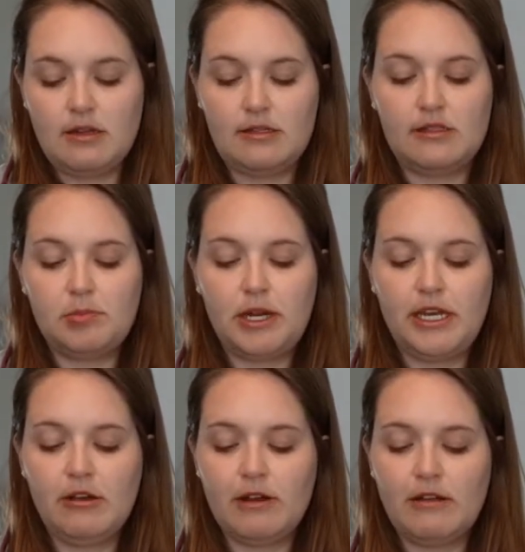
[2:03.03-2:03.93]
and spread
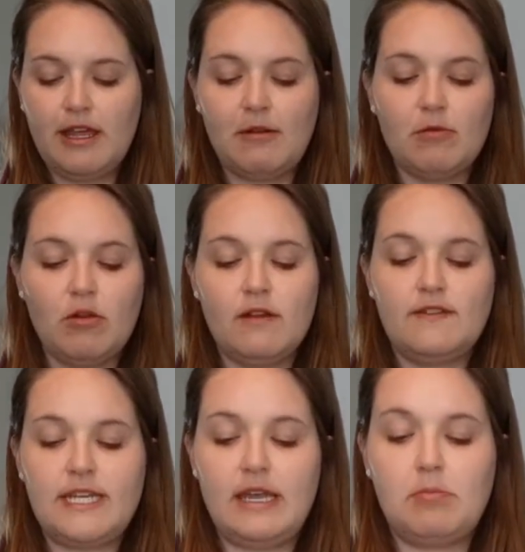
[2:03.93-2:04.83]
it around that roll
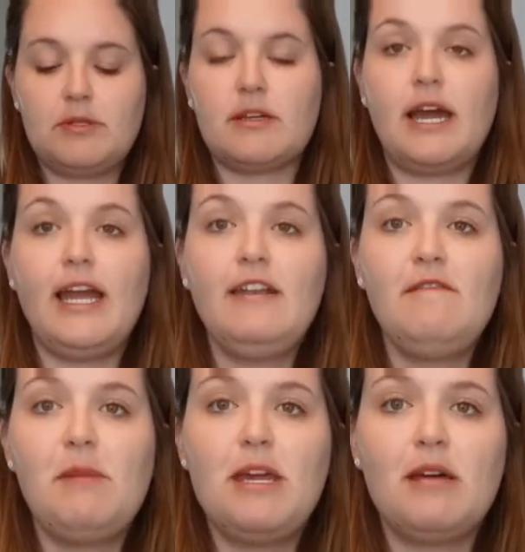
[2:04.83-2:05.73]
of tape to kind
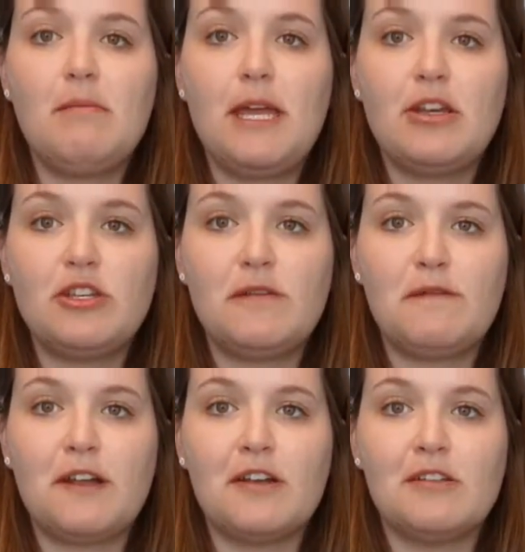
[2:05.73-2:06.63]
of make a
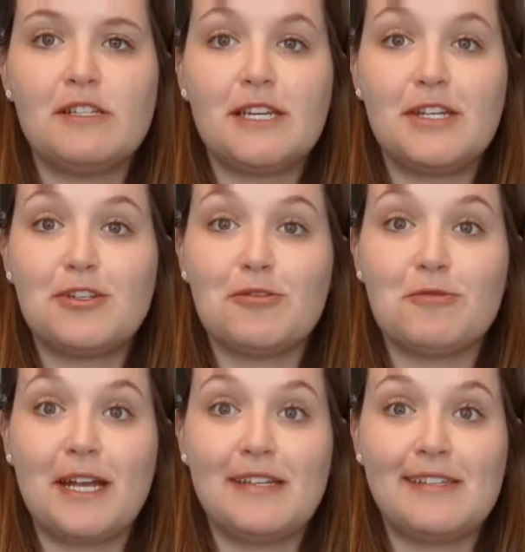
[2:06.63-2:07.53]
makeshift funnel to get your
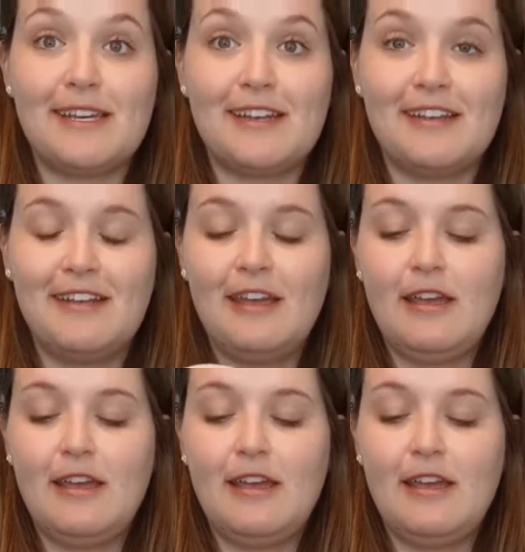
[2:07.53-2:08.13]
rice in.